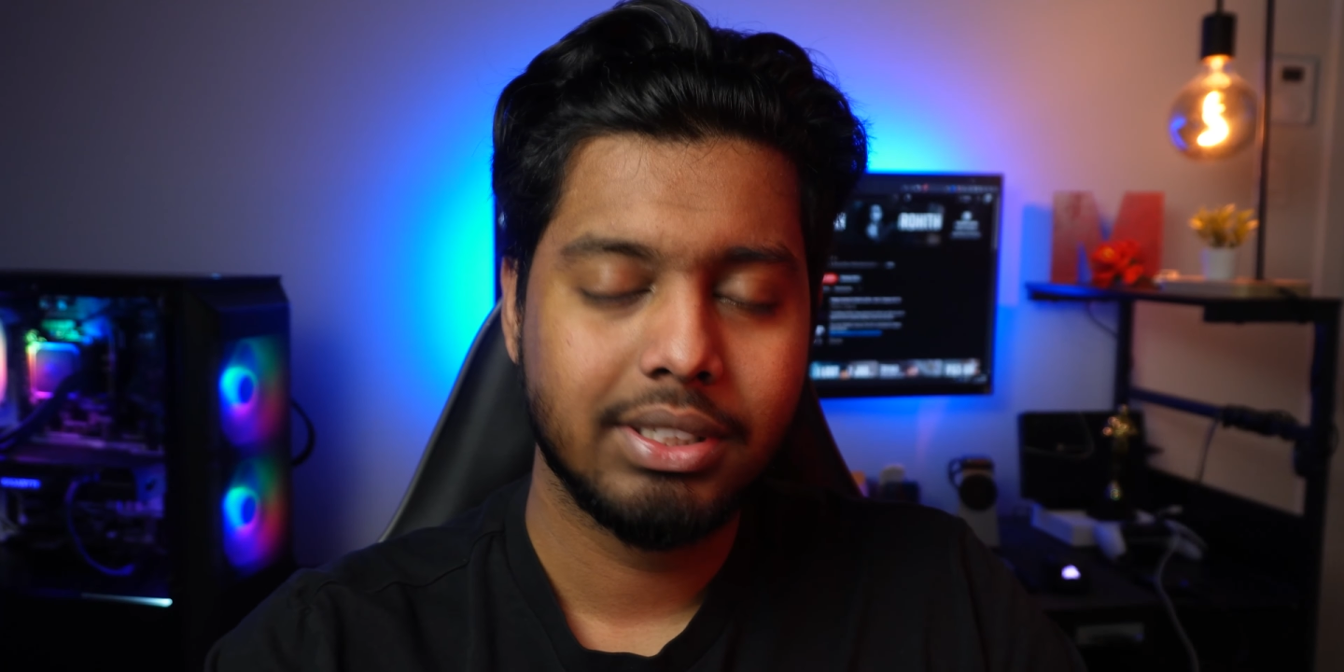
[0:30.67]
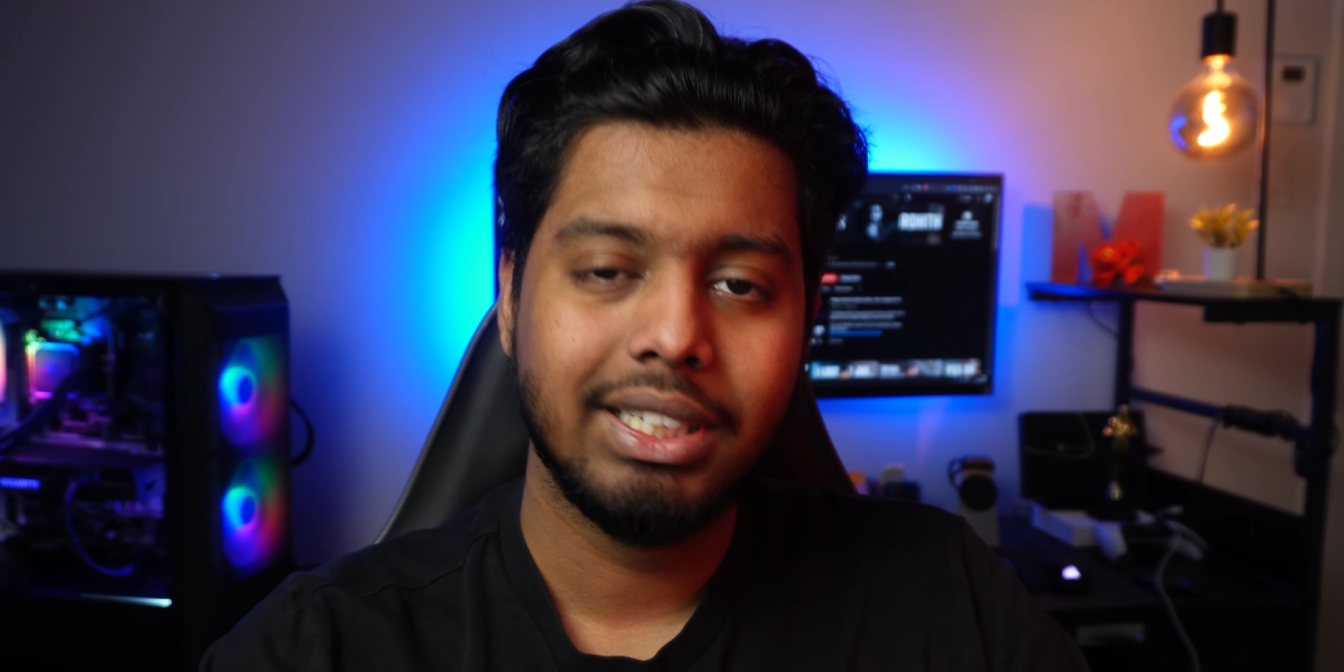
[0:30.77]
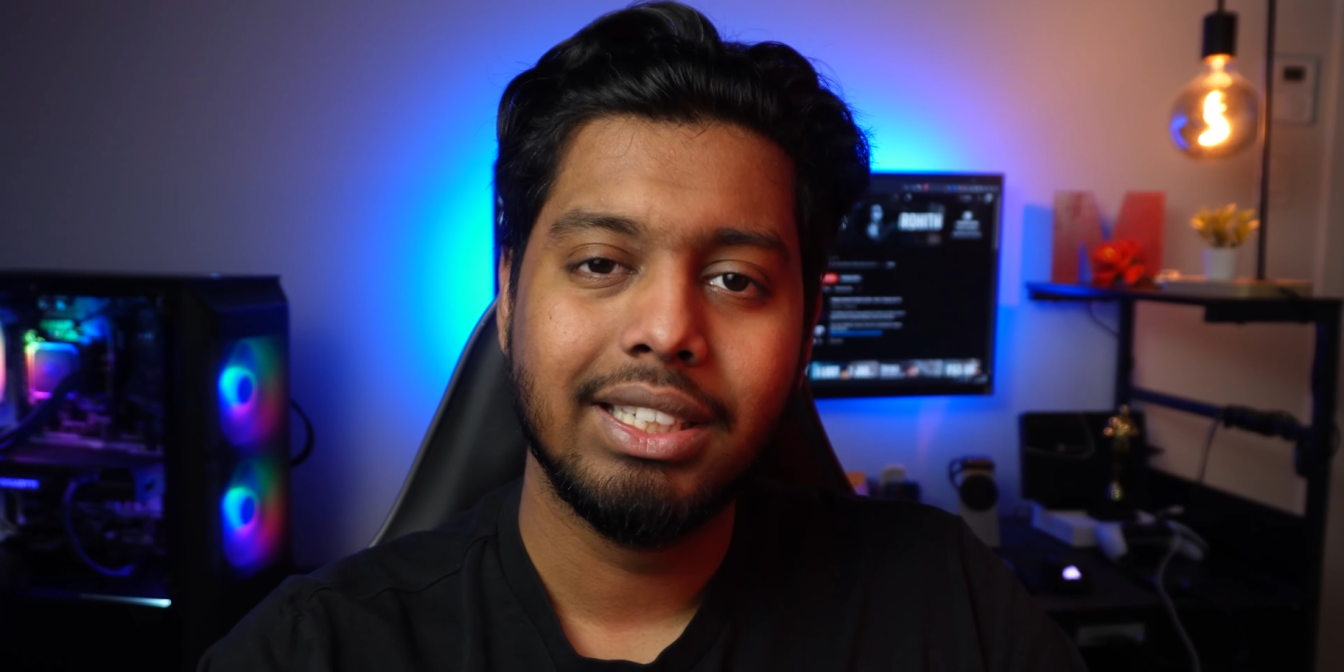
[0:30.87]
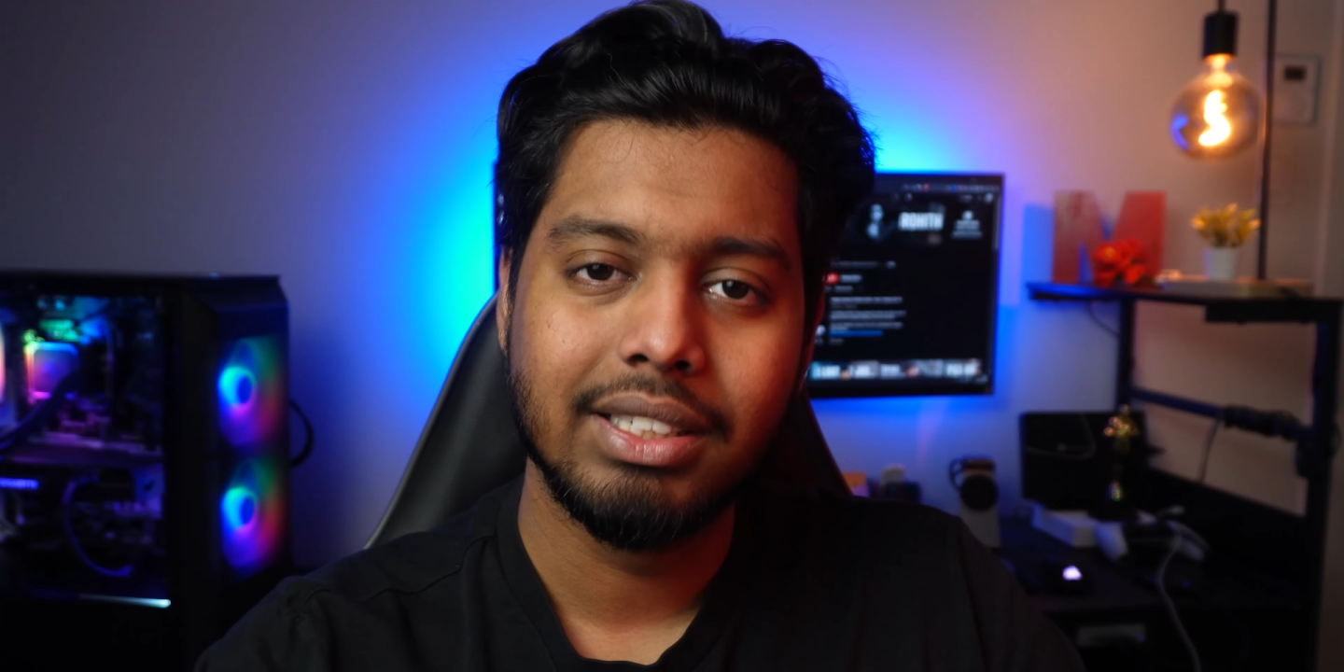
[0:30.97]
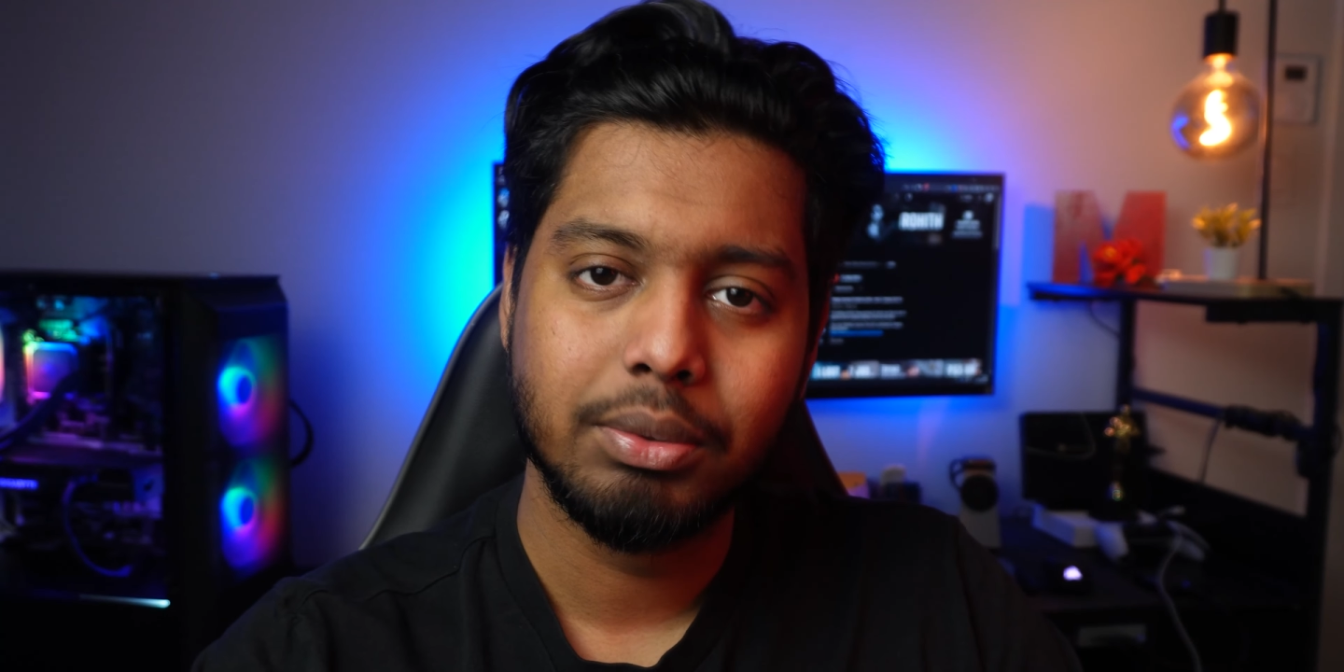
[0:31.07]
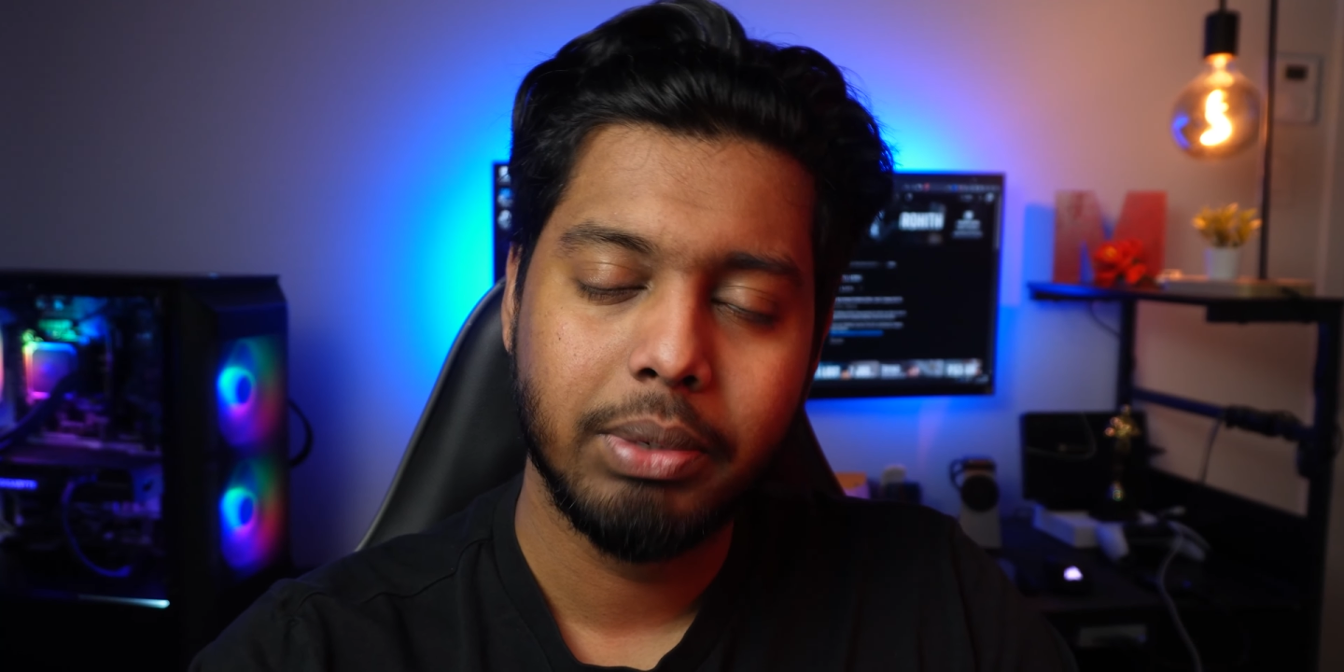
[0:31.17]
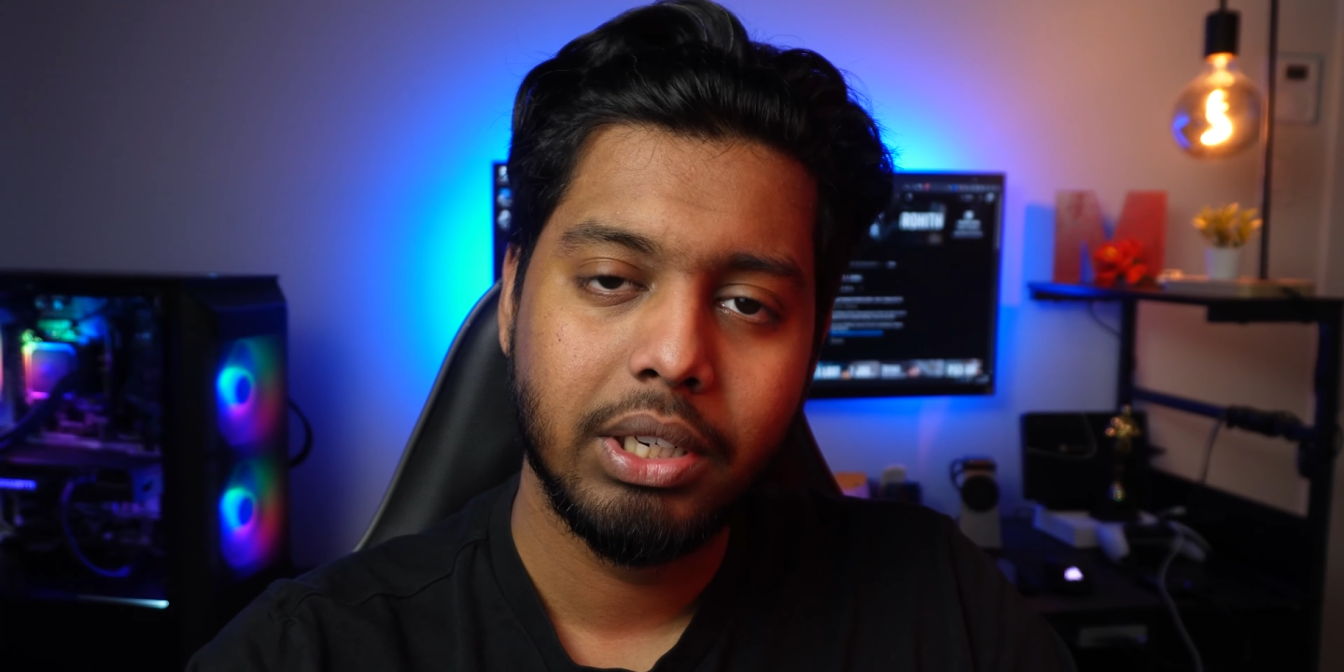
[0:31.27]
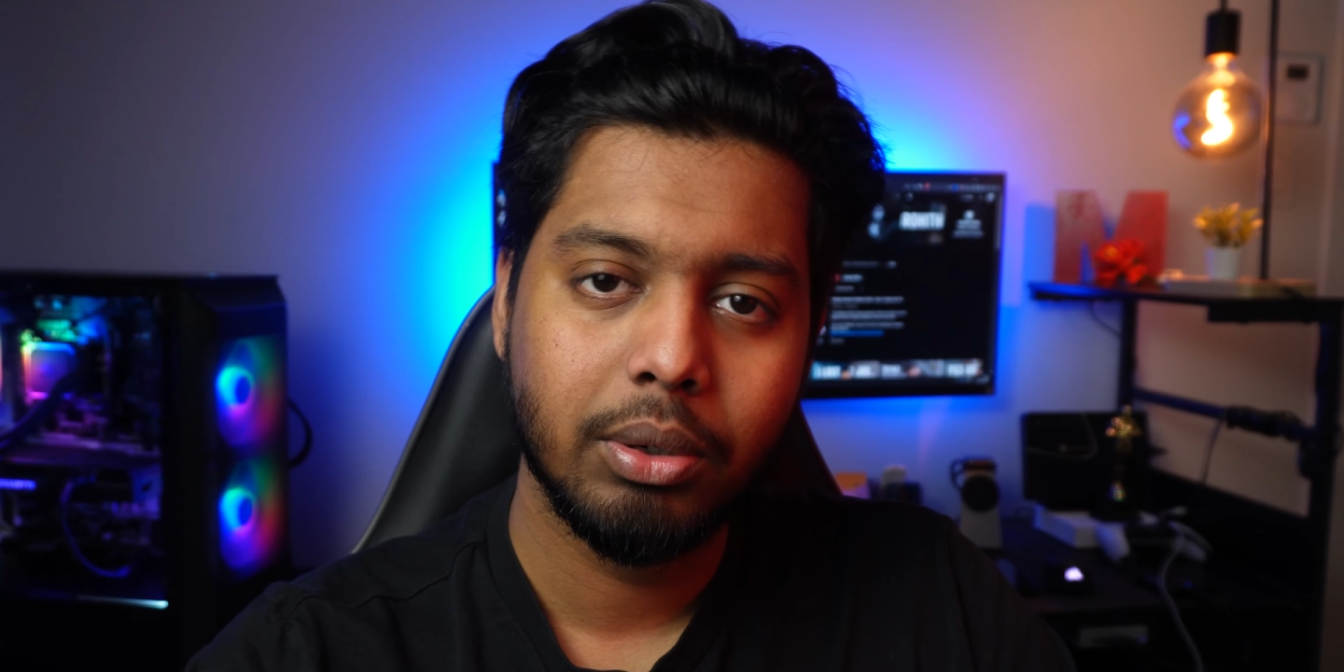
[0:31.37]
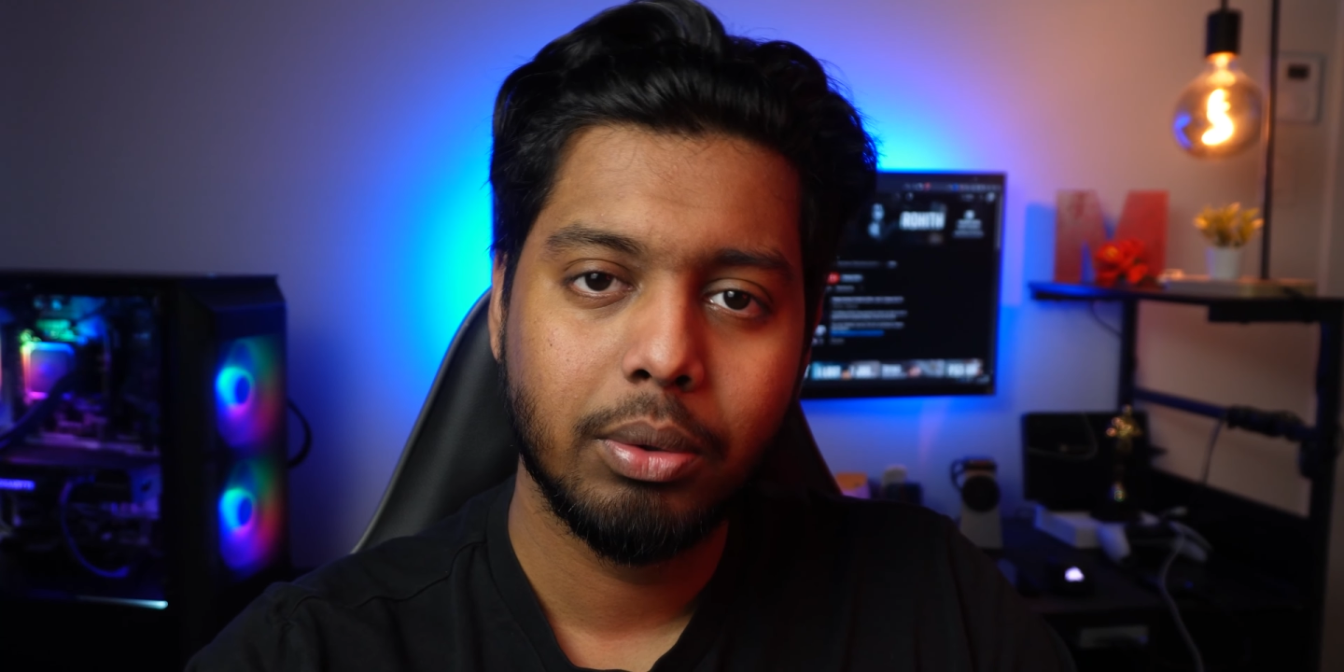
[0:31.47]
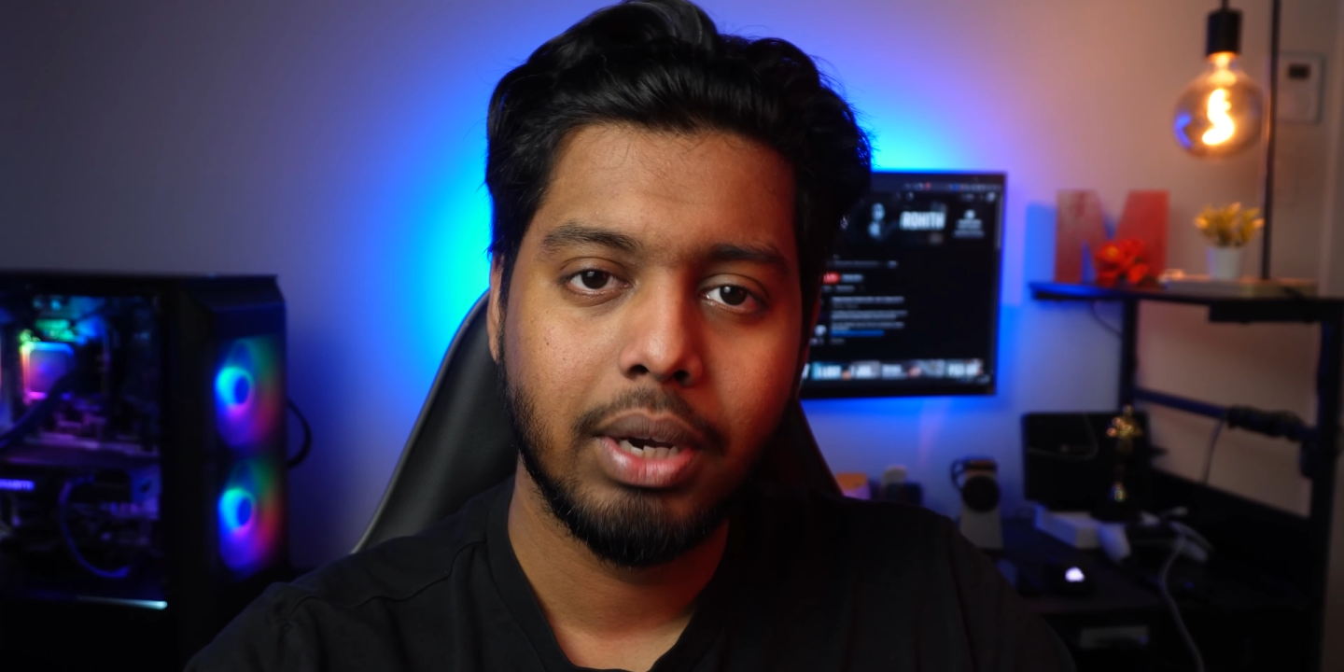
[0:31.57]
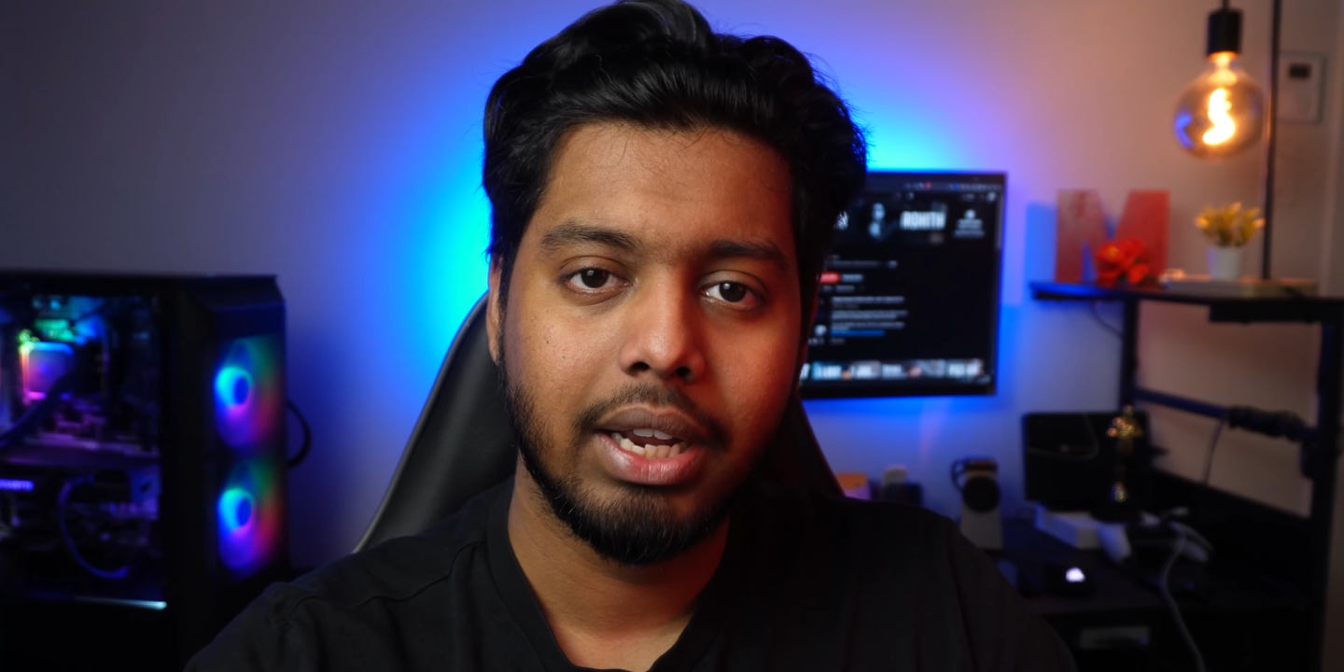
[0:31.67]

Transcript: see in this video.